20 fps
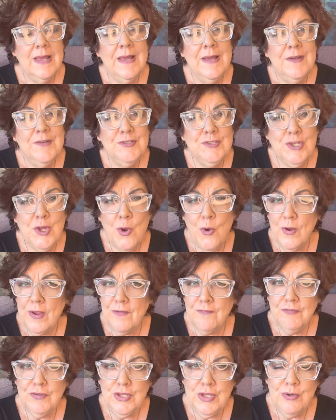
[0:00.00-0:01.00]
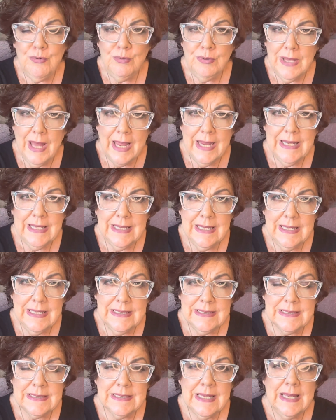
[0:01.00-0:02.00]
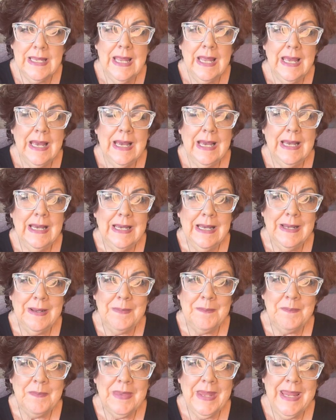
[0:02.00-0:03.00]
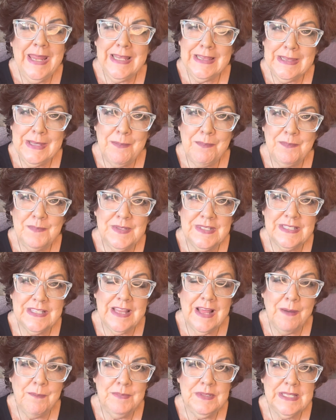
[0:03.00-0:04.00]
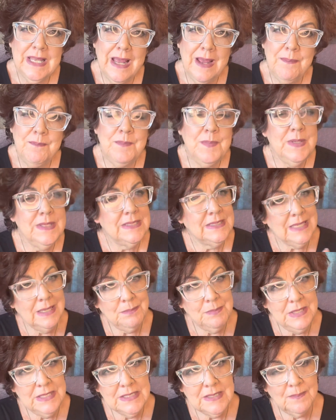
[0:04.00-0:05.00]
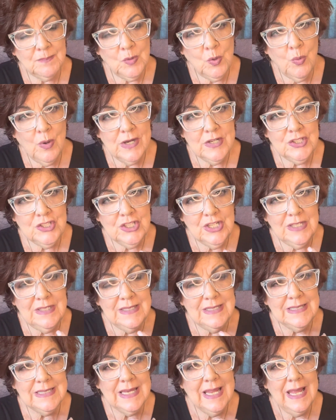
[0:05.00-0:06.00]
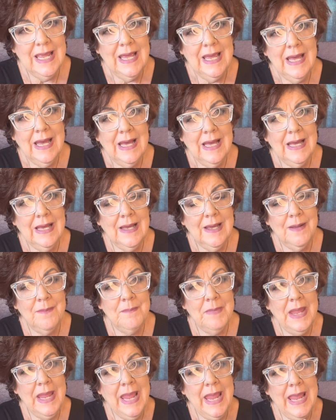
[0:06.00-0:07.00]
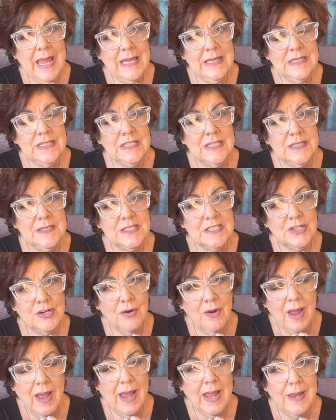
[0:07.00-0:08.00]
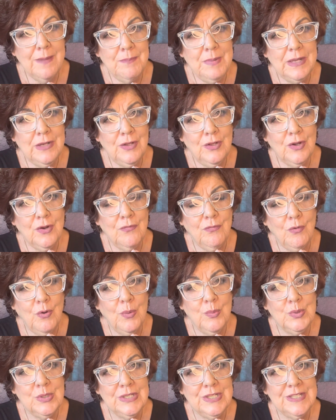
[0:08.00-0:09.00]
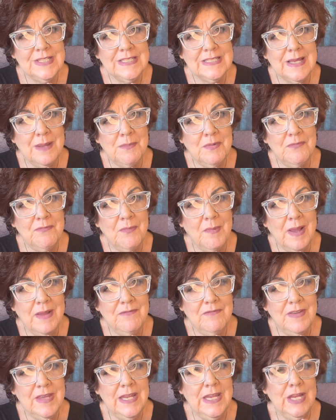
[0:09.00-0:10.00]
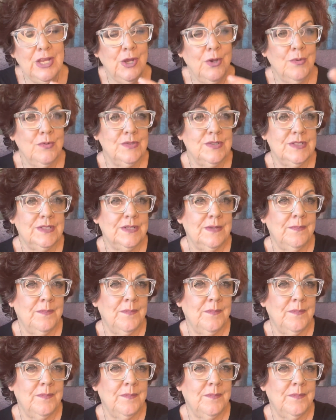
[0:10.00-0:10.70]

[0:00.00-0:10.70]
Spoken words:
So if you like this, hit the thumbs up, send me some questions, and subscribe, and look forward to some of my videos.